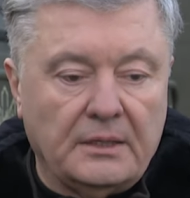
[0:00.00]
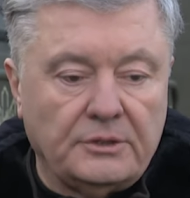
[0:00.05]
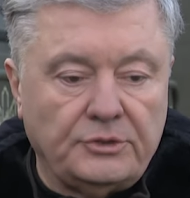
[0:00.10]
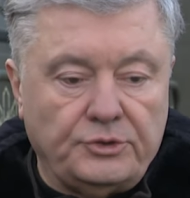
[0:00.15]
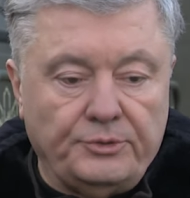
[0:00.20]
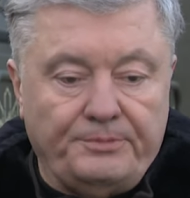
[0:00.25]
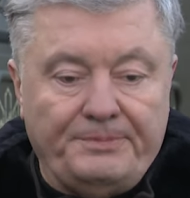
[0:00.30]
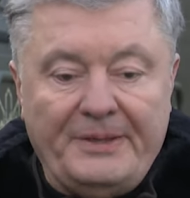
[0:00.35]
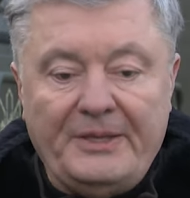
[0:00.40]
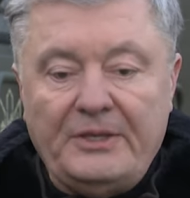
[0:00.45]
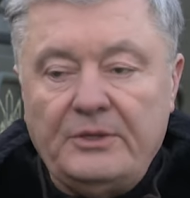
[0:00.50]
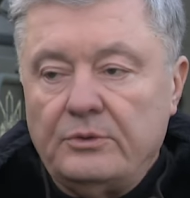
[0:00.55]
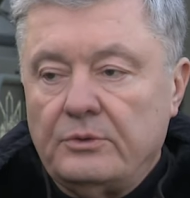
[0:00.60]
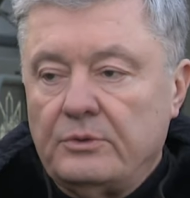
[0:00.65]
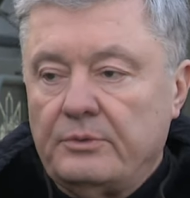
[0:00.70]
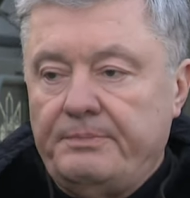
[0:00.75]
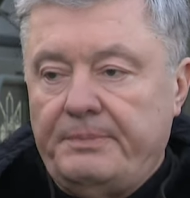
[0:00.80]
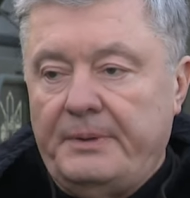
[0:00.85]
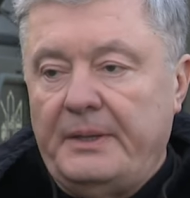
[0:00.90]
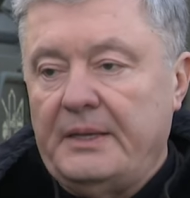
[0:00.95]
To be
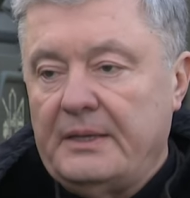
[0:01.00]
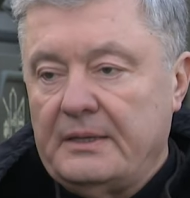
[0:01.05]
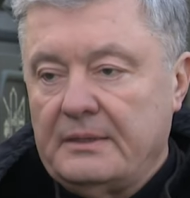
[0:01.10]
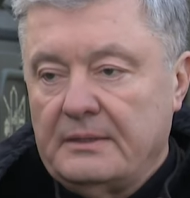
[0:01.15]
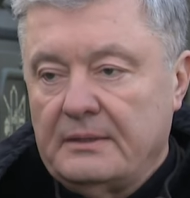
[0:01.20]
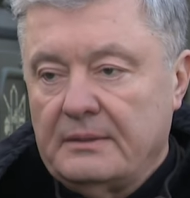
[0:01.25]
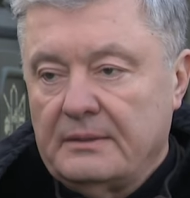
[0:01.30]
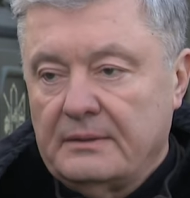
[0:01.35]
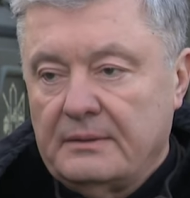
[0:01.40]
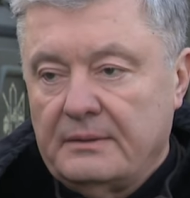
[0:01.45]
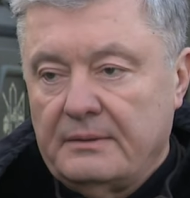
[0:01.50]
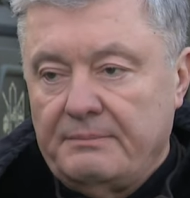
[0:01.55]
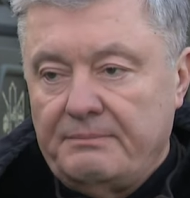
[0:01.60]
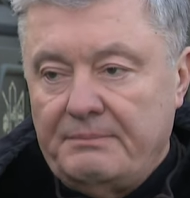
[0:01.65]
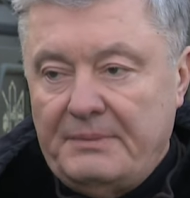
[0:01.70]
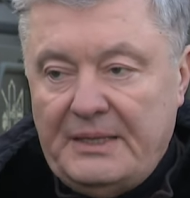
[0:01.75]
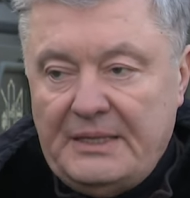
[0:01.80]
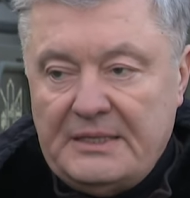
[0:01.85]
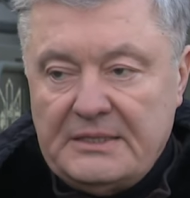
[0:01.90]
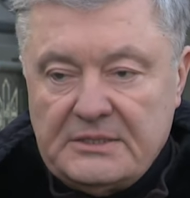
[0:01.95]
European
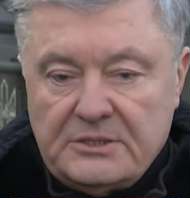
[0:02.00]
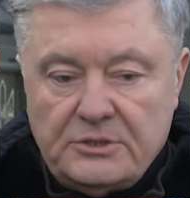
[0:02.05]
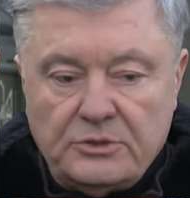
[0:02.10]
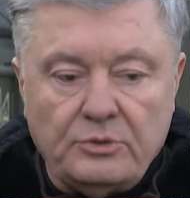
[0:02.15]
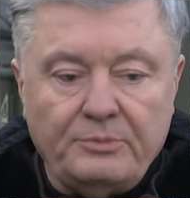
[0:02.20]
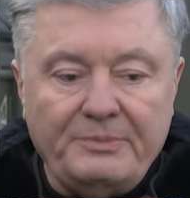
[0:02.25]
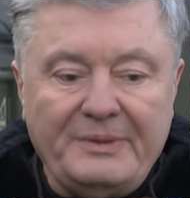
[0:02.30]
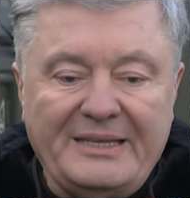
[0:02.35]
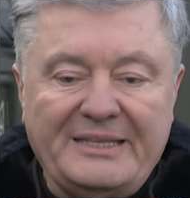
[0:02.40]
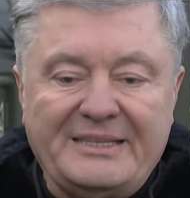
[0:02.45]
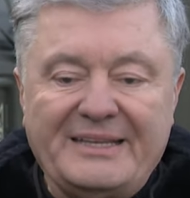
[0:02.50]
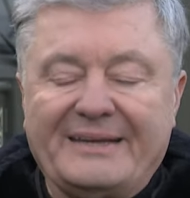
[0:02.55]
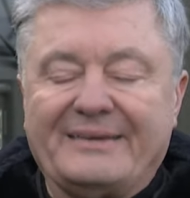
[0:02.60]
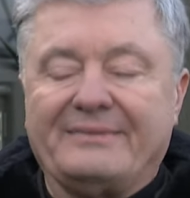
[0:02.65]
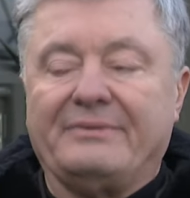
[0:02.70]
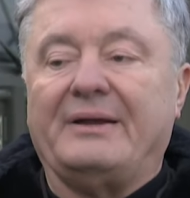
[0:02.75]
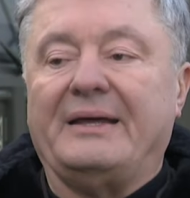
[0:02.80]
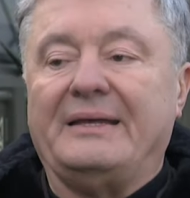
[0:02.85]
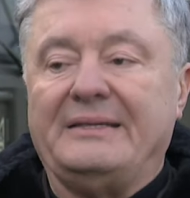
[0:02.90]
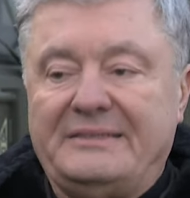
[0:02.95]
means to meet the
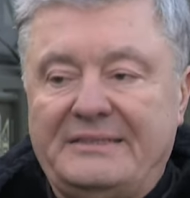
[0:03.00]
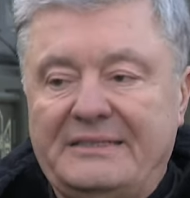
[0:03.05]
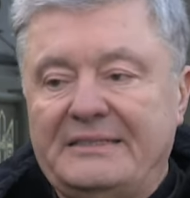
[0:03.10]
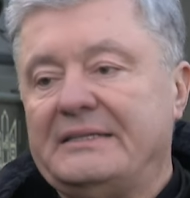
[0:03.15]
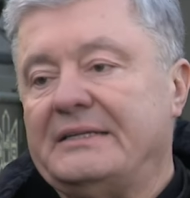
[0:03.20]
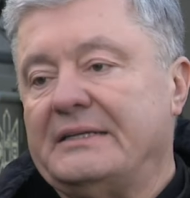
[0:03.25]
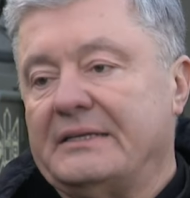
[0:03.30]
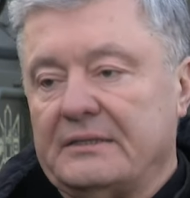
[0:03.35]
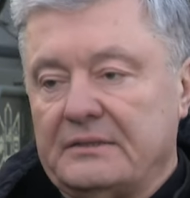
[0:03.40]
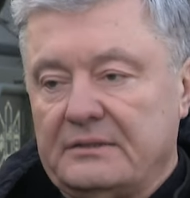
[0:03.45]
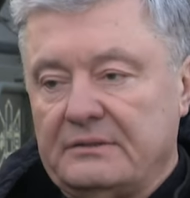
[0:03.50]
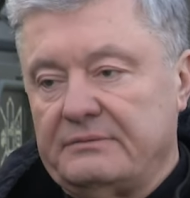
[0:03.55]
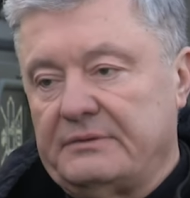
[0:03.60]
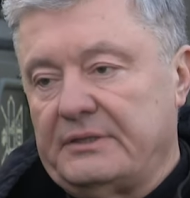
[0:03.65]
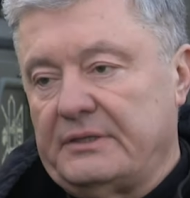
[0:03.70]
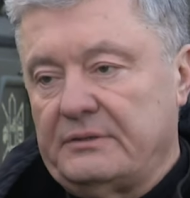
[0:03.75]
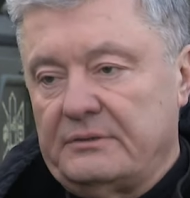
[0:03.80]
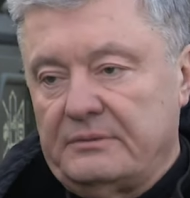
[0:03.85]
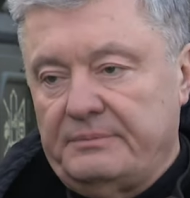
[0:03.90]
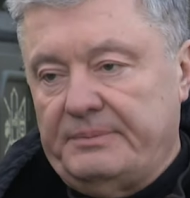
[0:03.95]
criterion of
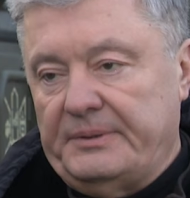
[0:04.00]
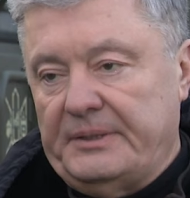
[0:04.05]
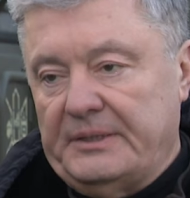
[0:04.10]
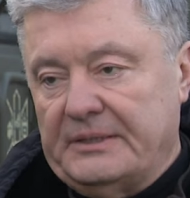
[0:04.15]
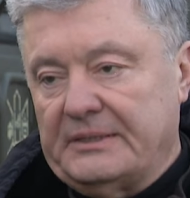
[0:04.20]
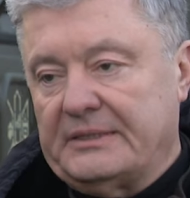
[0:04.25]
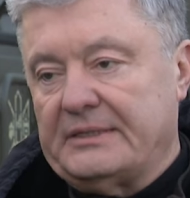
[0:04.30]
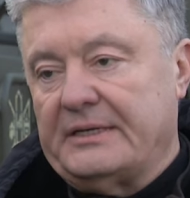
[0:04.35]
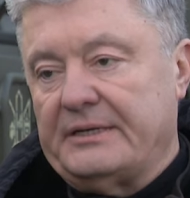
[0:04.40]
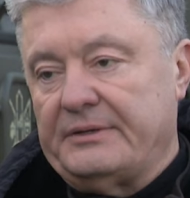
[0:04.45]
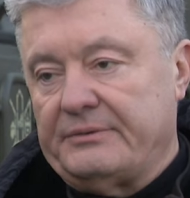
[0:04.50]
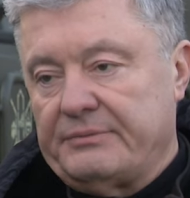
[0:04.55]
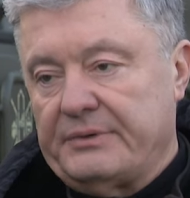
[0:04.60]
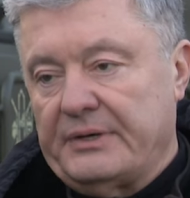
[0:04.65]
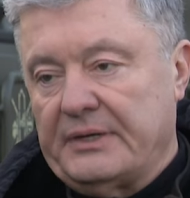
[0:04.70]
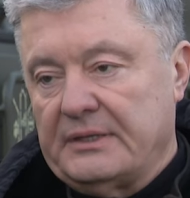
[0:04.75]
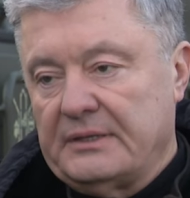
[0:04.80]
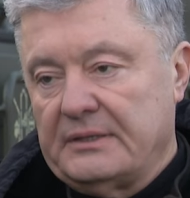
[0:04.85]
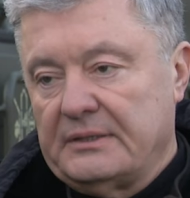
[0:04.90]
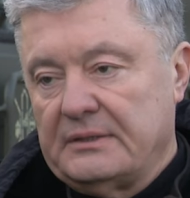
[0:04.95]
the European country.
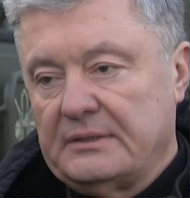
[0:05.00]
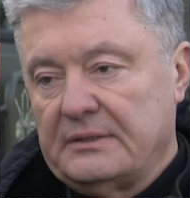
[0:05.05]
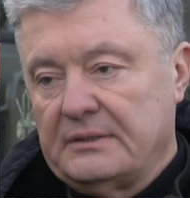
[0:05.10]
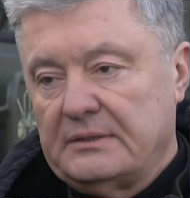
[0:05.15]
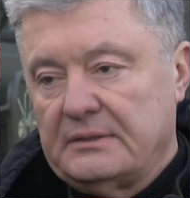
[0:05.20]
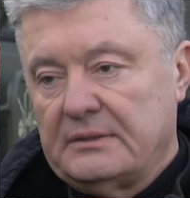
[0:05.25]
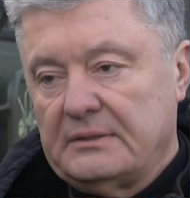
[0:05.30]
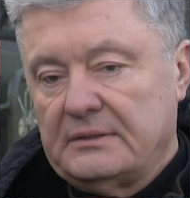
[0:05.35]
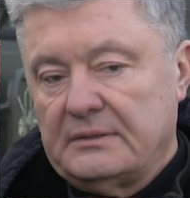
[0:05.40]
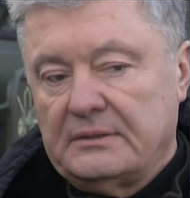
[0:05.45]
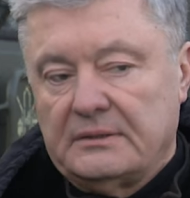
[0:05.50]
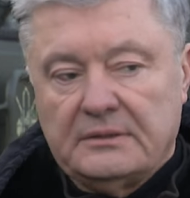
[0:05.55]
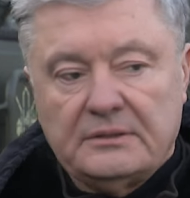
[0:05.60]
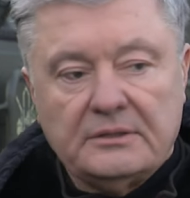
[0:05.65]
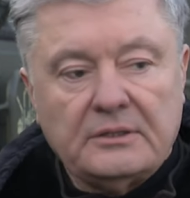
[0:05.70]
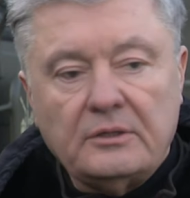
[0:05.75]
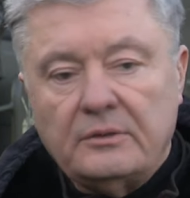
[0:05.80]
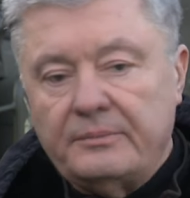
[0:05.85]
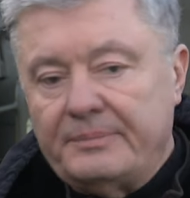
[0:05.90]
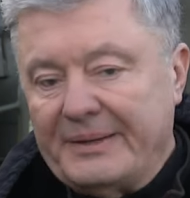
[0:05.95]

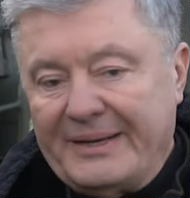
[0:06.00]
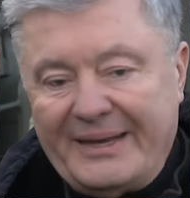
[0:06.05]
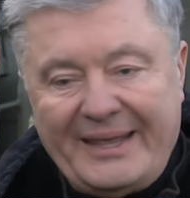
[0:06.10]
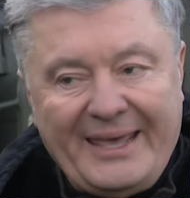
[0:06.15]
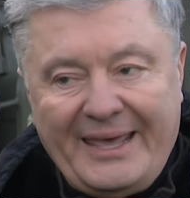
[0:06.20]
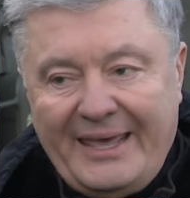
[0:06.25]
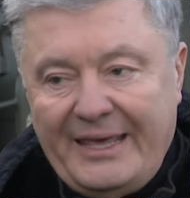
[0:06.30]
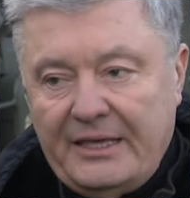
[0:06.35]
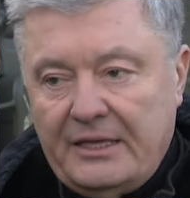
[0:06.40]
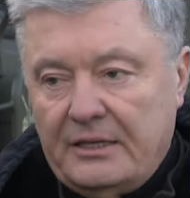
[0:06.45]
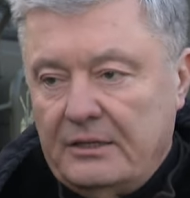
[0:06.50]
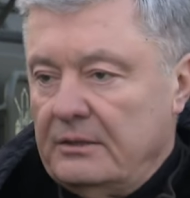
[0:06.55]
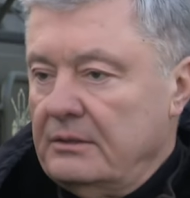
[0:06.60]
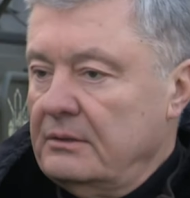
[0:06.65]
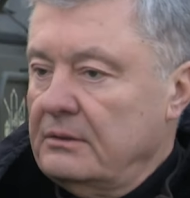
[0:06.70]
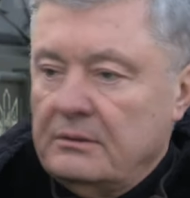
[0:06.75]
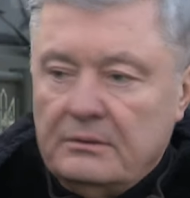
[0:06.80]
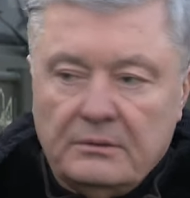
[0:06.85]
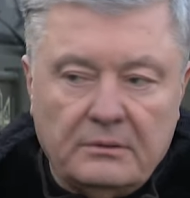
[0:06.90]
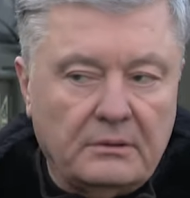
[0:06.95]
Copenhagen
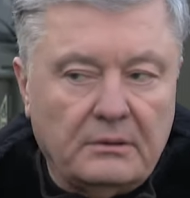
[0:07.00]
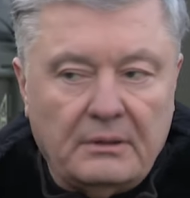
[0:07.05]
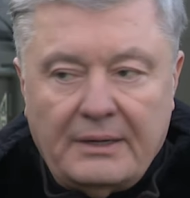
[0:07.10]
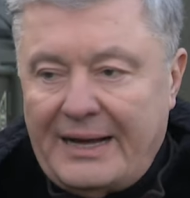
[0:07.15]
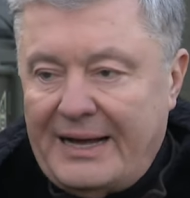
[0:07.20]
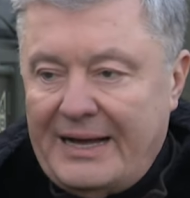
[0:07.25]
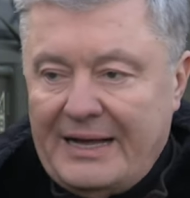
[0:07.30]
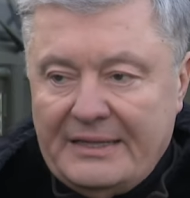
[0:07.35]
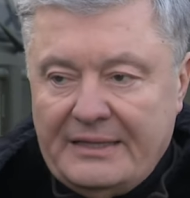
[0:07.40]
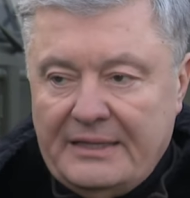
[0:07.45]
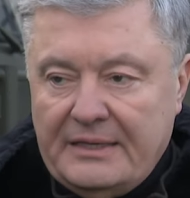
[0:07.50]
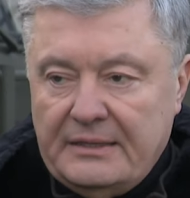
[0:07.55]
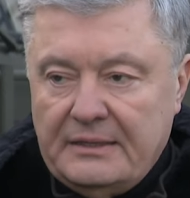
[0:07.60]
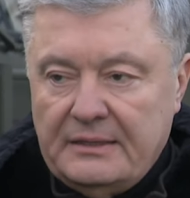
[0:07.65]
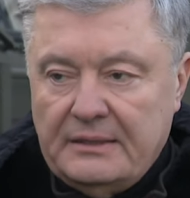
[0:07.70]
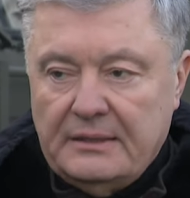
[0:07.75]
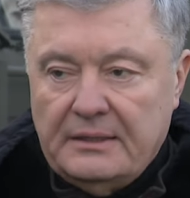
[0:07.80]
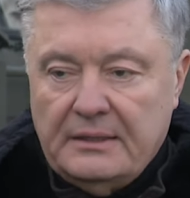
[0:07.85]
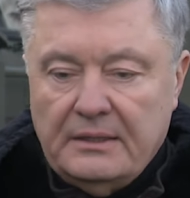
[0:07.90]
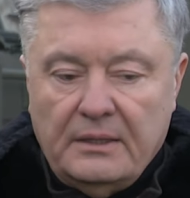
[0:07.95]
or other.
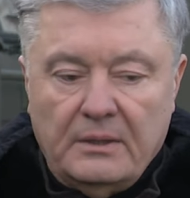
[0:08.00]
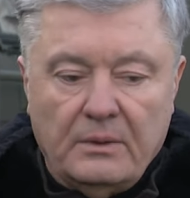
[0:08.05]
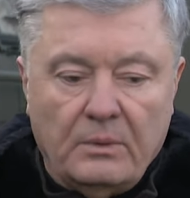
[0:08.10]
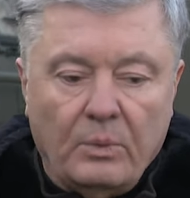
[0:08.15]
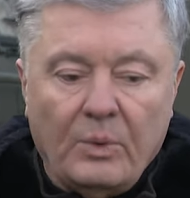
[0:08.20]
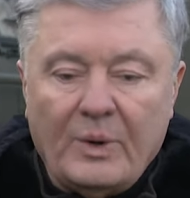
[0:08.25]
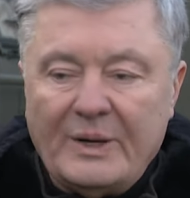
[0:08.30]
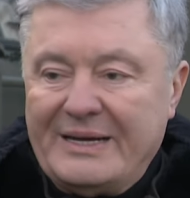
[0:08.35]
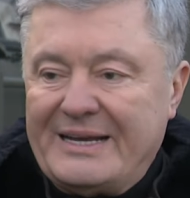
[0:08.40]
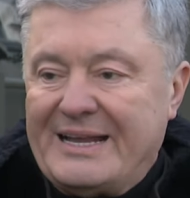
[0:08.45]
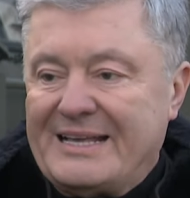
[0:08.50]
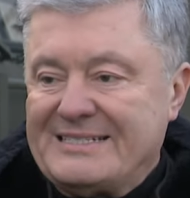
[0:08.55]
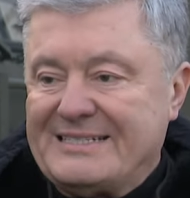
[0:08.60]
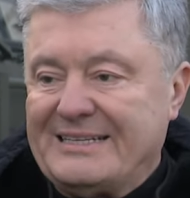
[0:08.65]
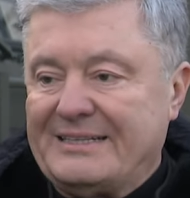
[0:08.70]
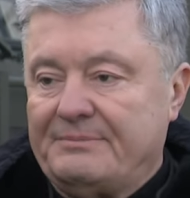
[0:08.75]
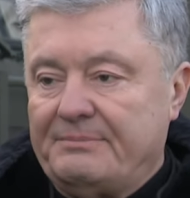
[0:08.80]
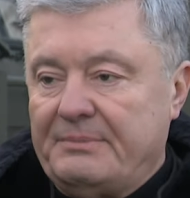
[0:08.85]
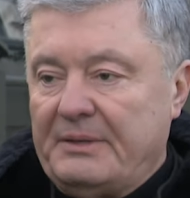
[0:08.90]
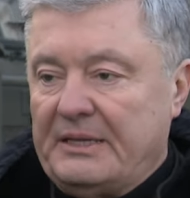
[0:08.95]
What does
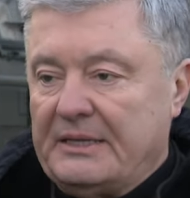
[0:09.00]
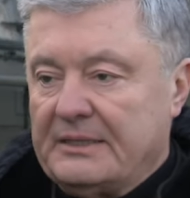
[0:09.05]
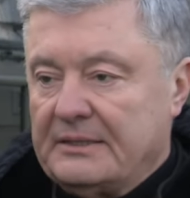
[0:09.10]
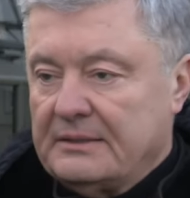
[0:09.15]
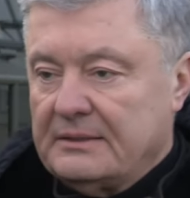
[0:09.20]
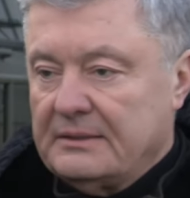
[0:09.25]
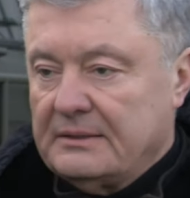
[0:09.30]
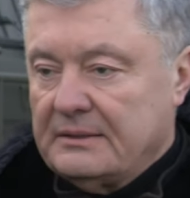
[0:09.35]
it mean?